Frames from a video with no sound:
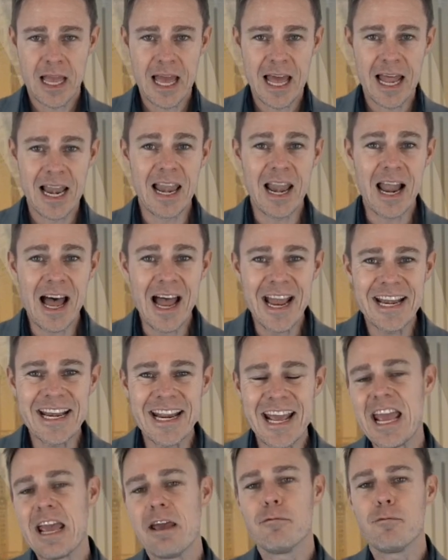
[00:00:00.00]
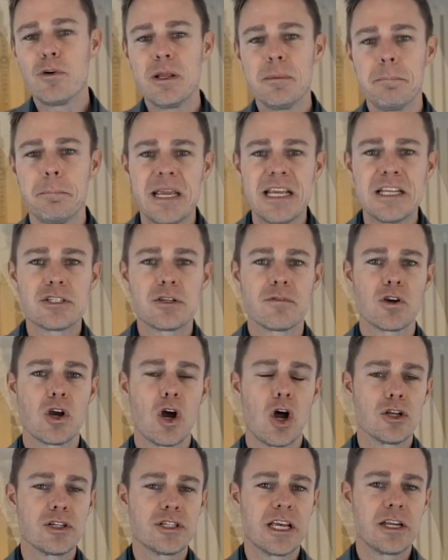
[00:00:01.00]
Align every piece of
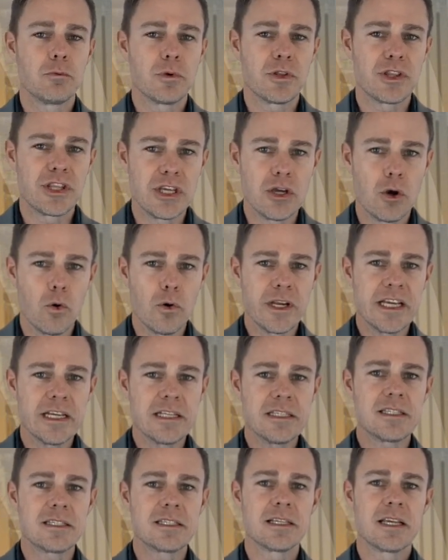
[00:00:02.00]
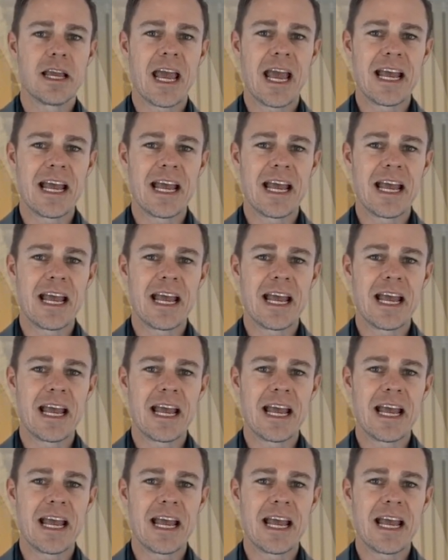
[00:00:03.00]
content with the audience